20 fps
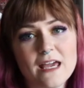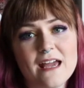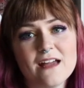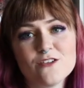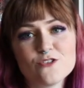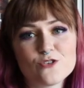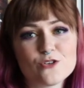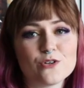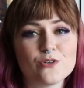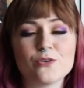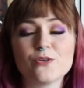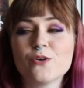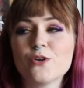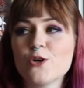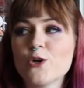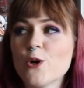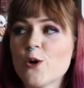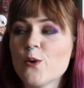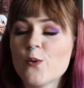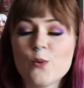Andrew,
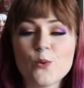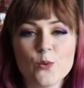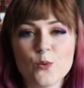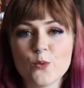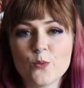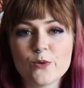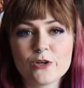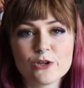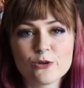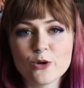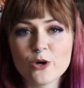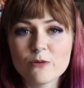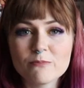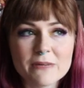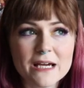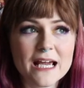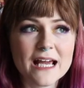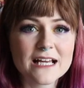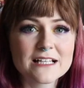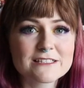will you hold
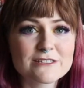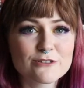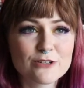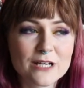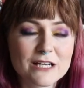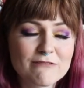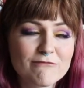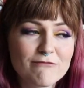my hand so I